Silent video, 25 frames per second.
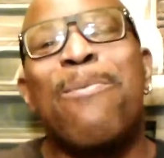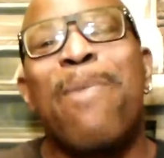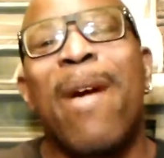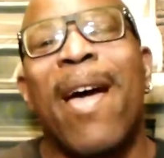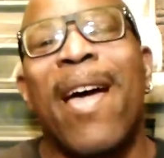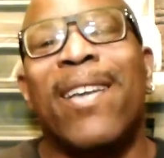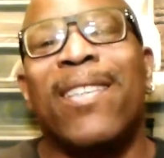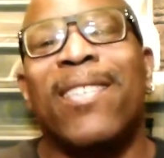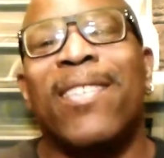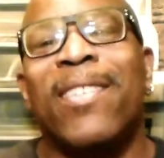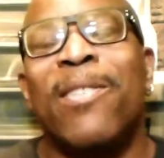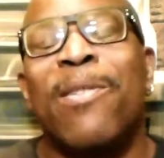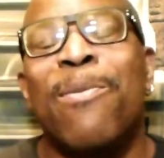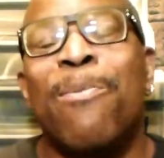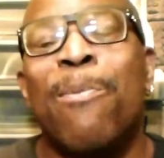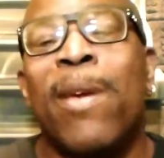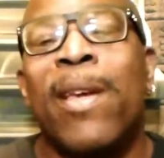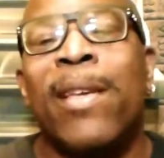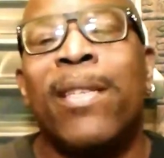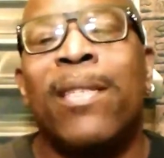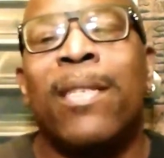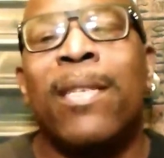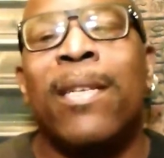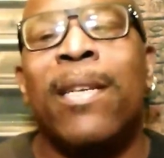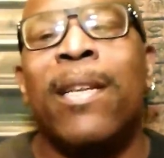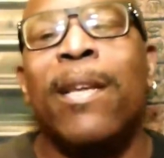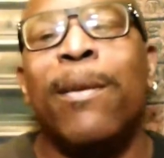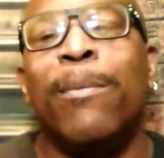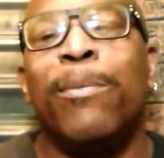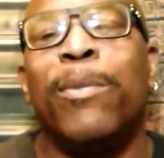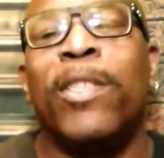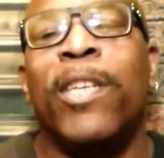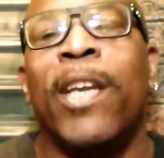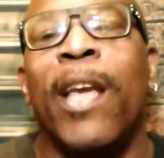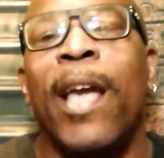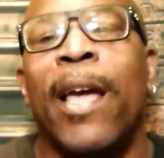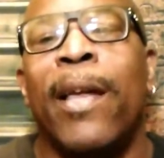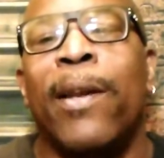back to the Amazing
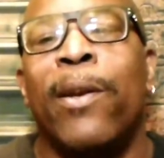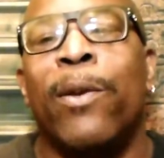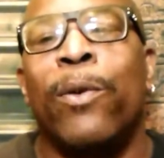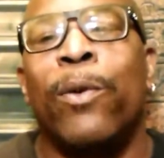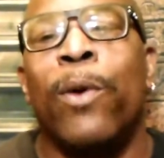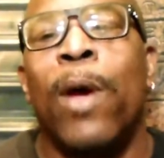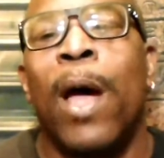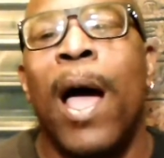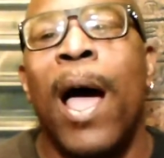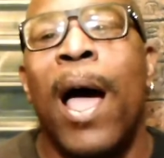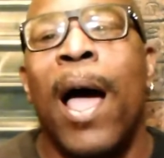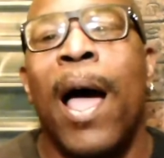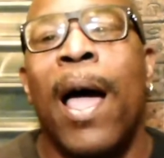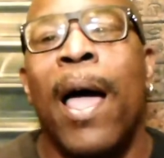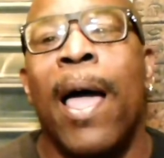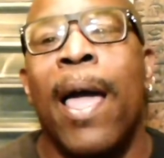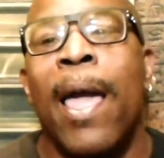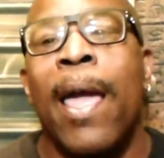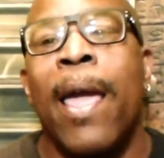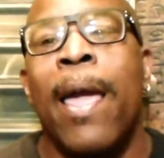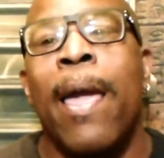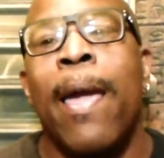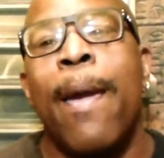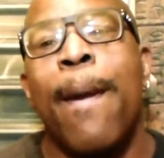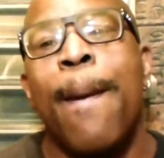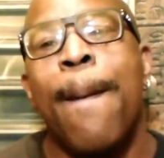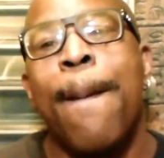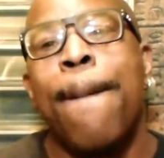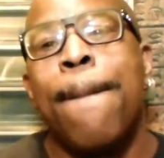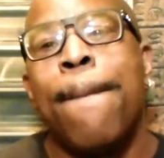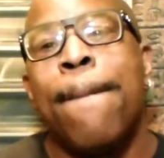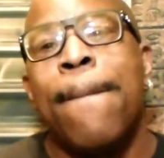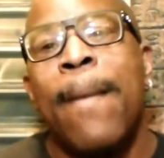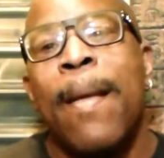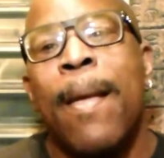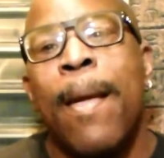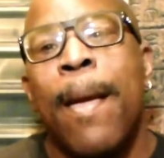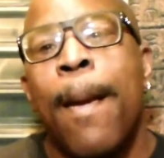Nem channel. I
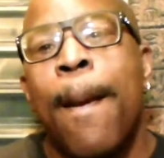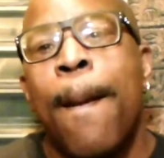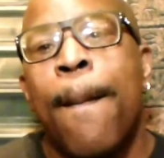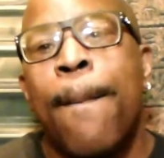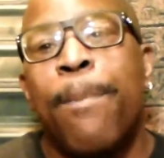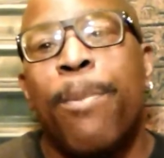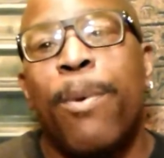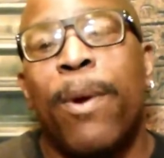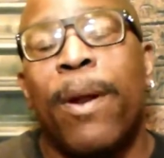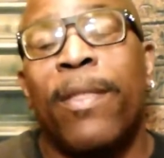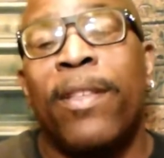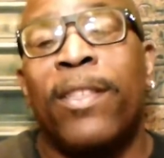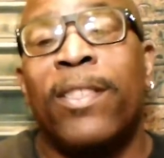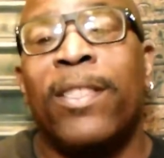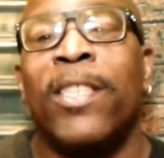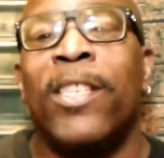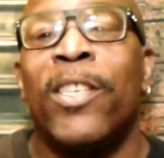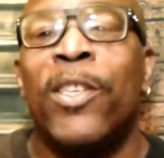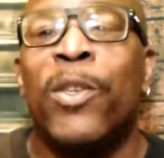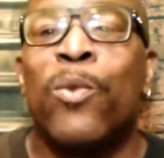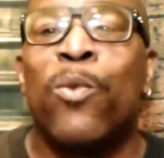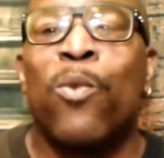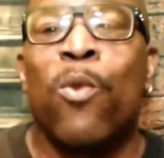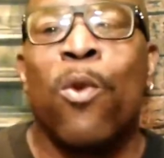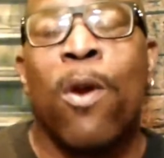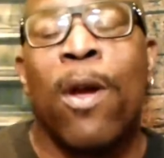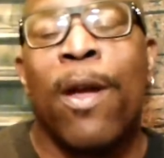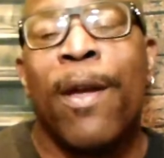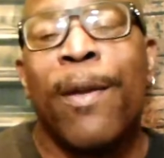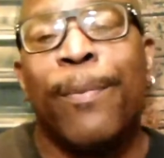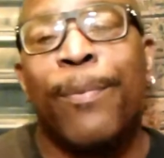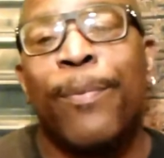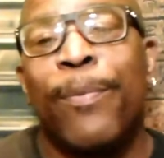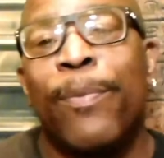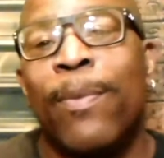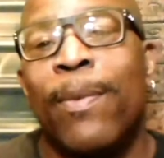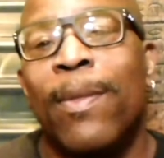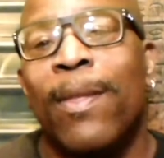am Brother T.
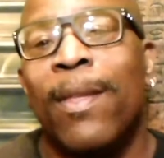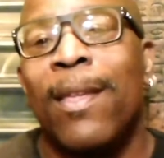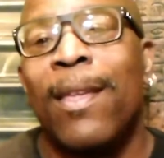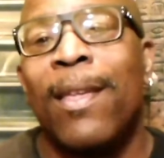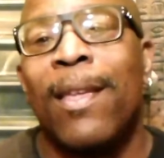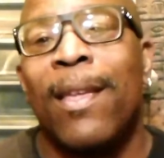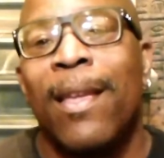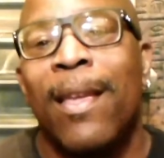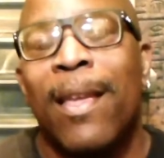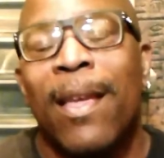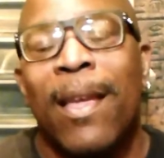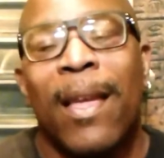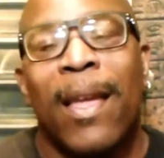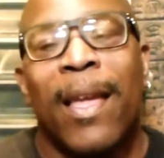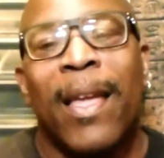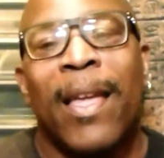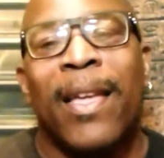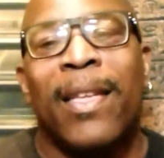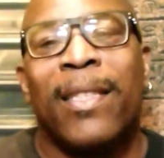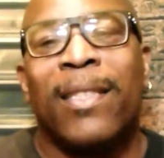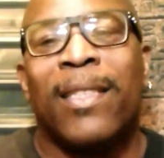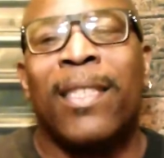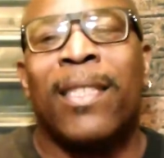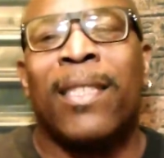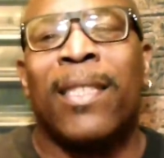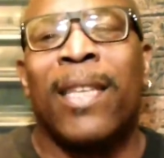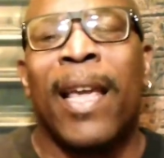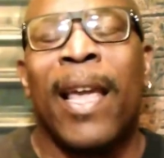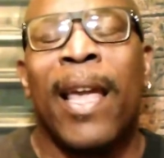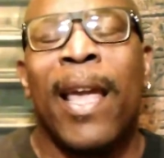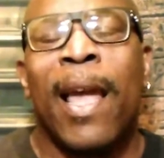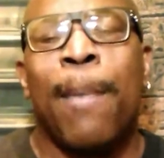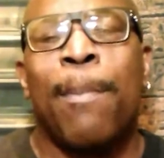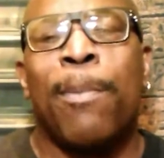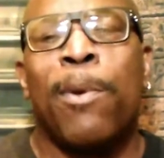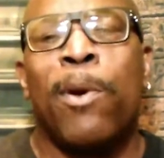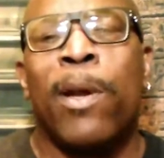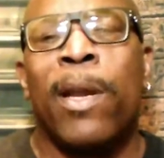Roy, and
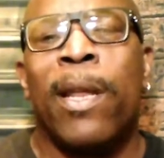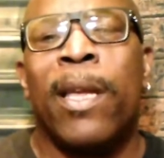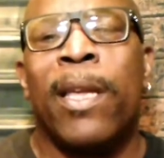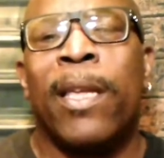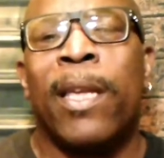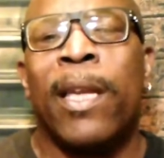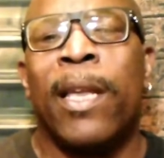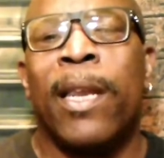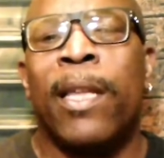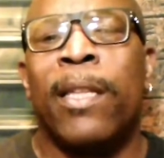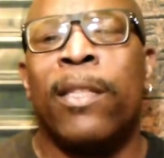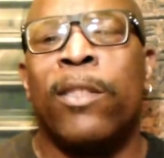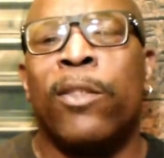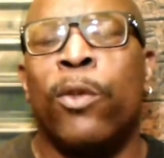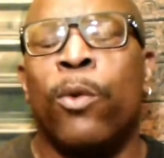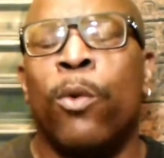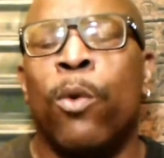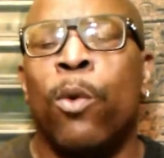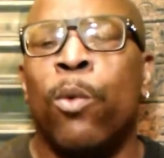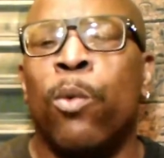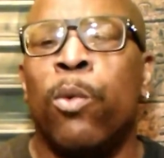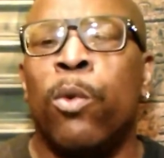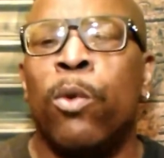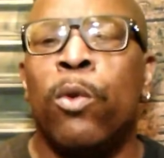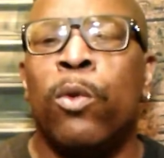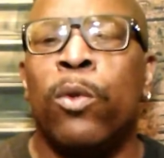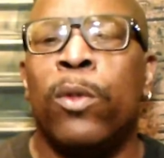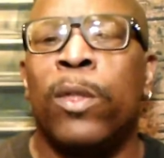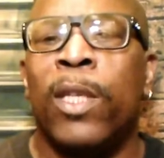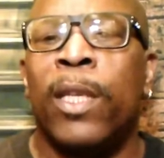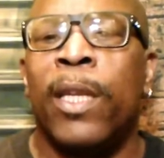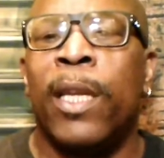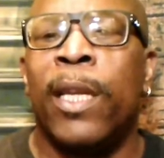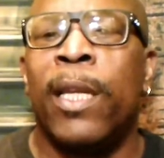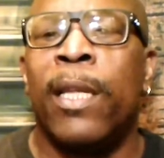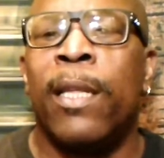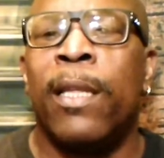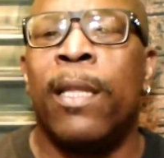today I'm going to get into a
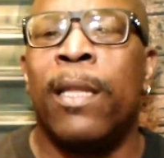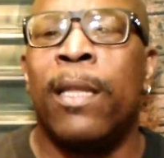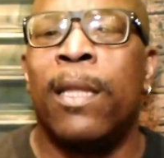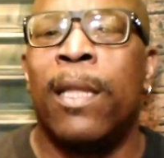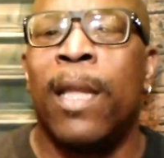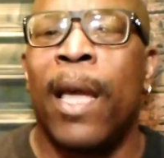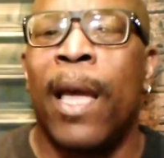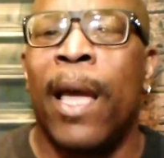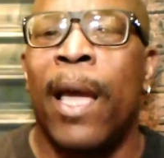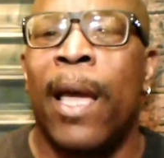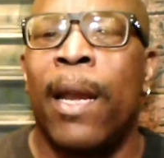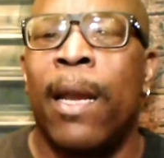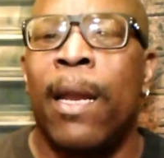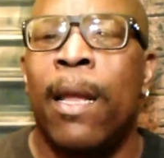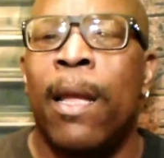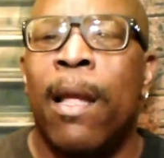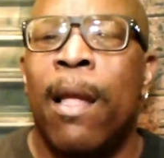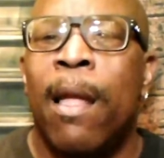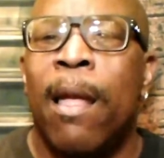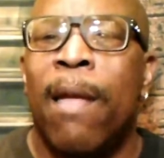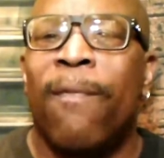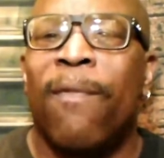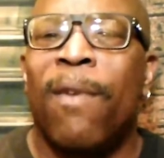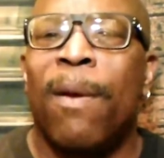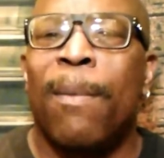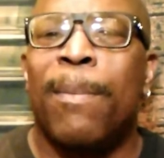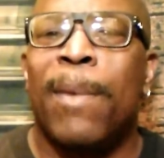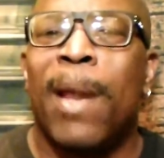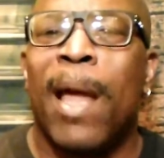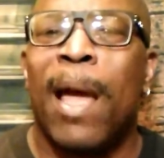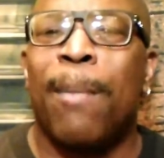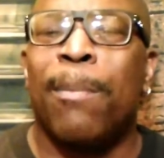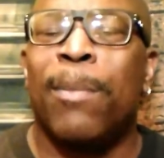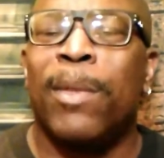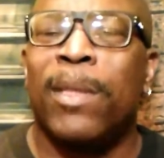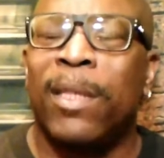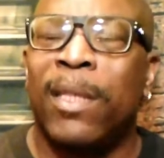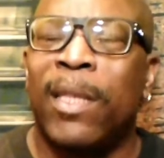routine that, if I'm
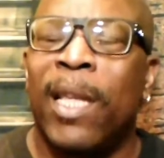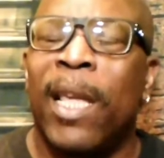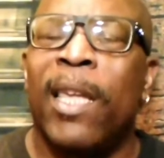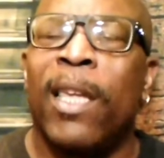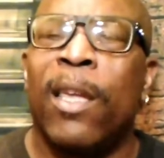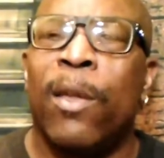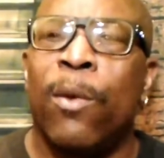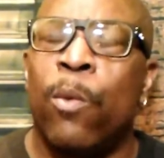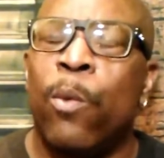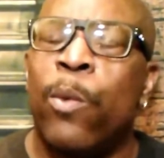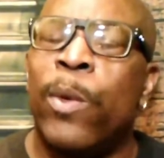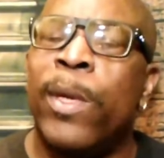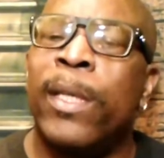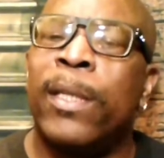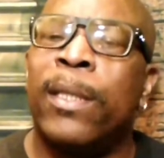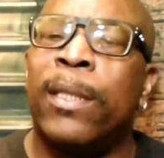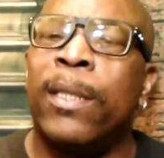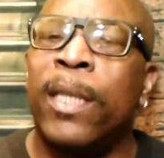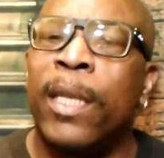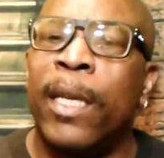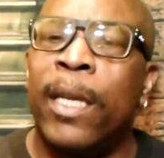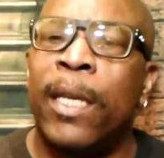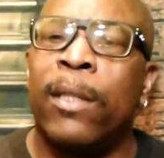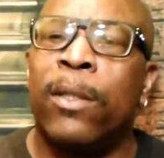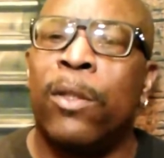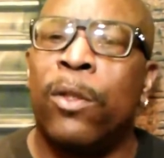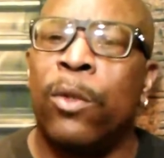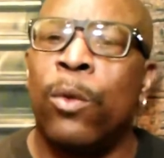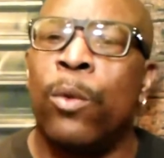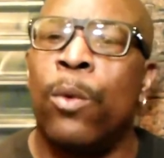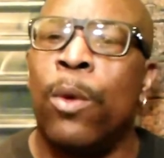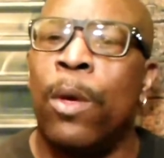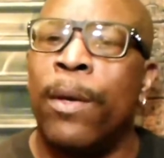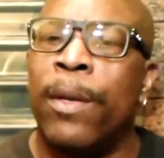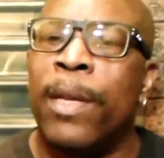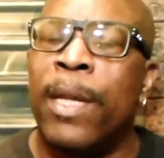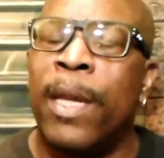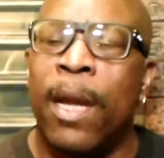not mistaken, we did
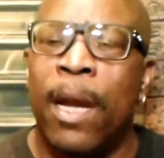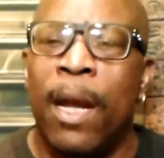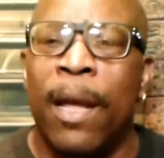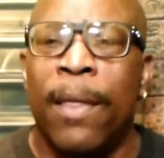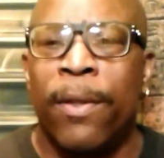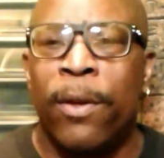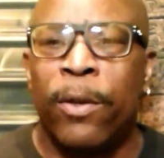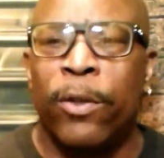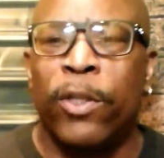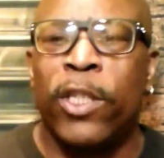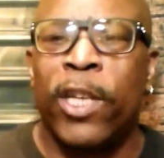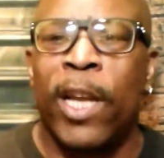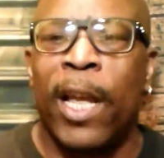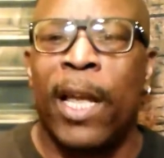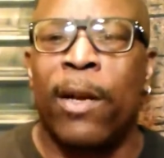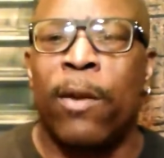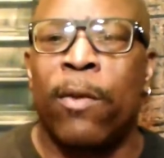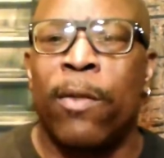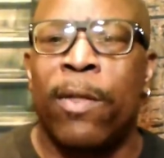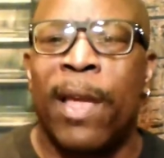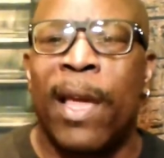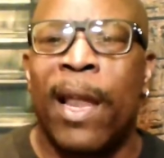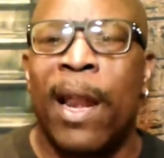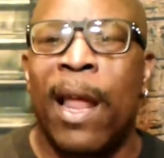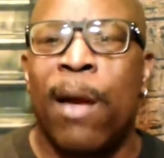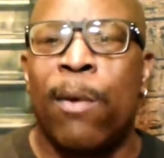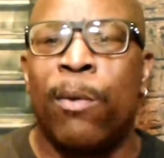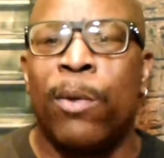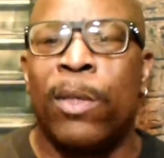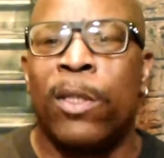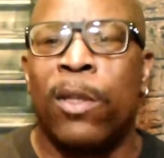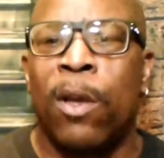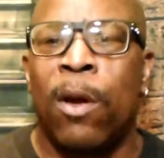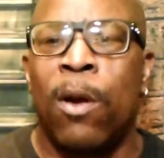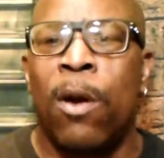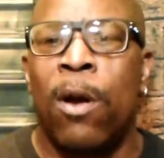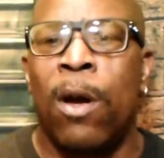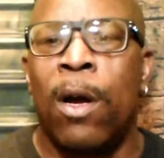do on the other channel that I
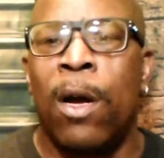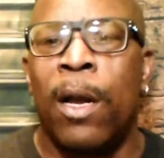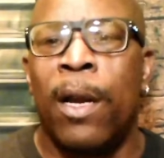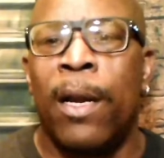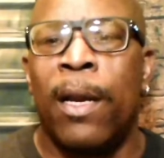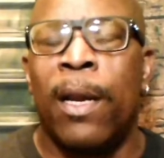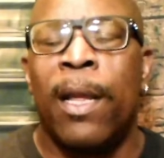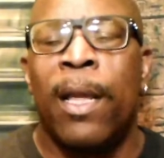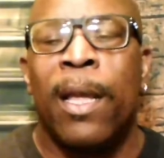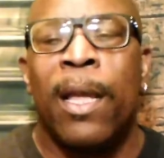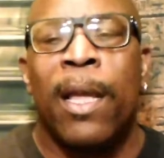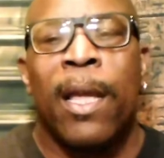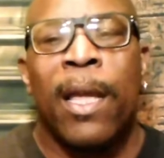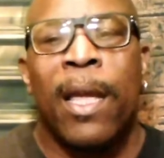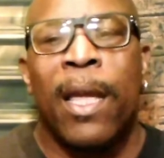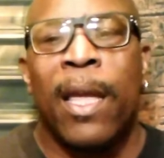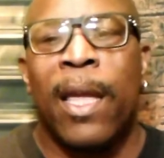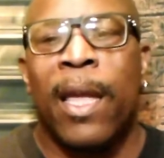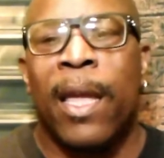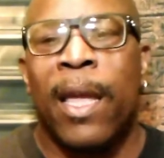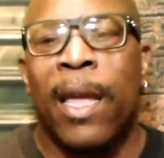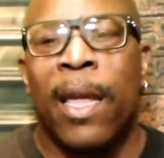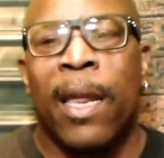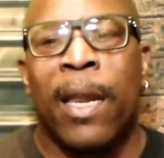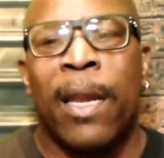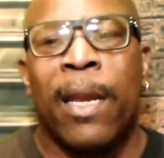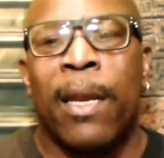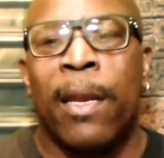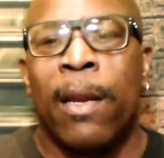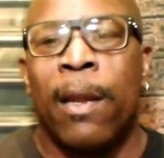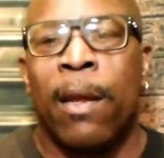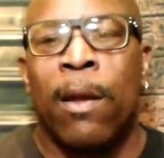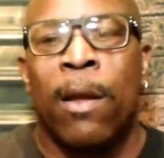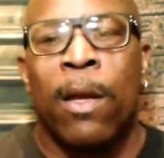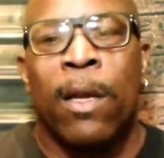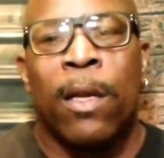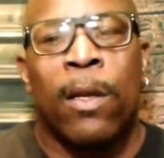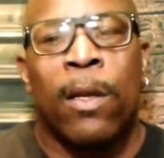was on, and